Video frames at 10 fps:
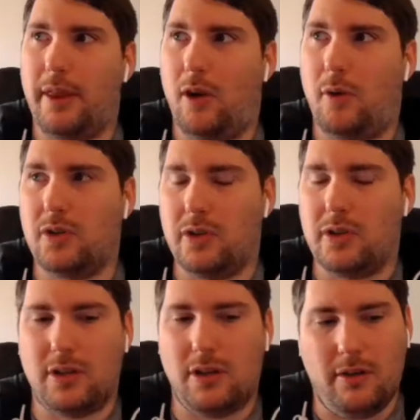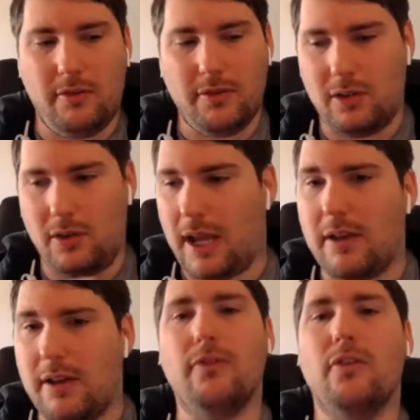that option to to
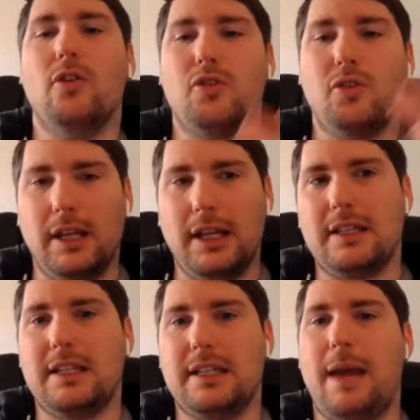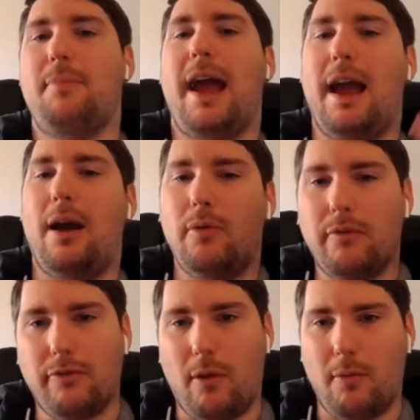kind of virtually step out
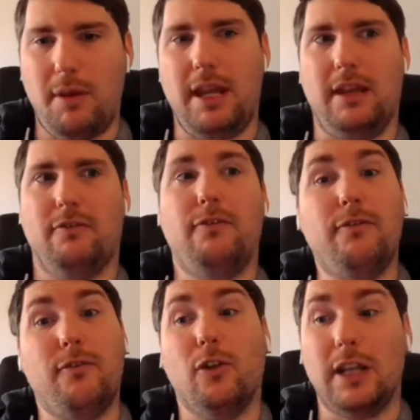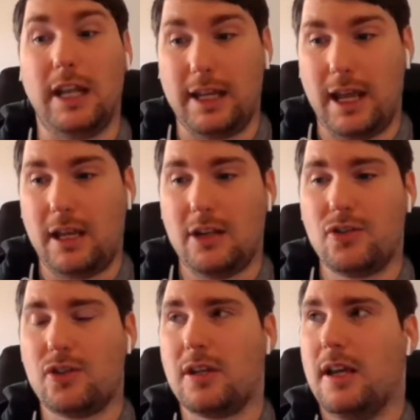from being fully
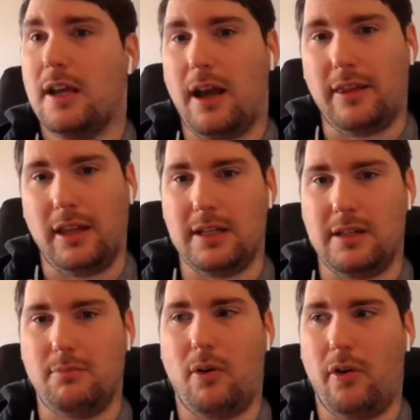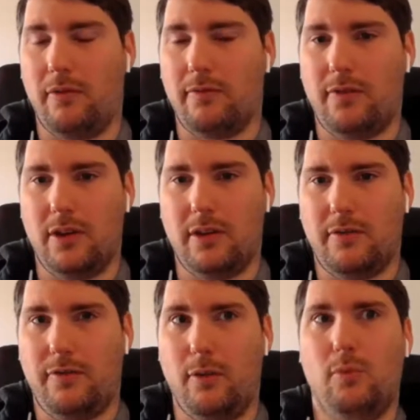engaged, I think is important for
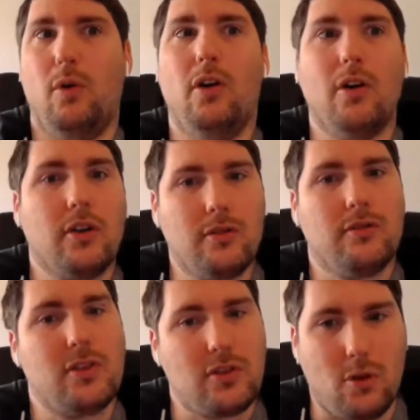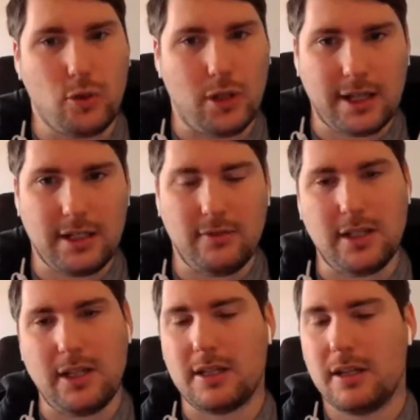yeah. for work social
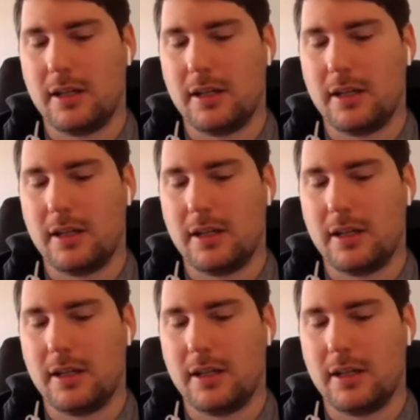activities.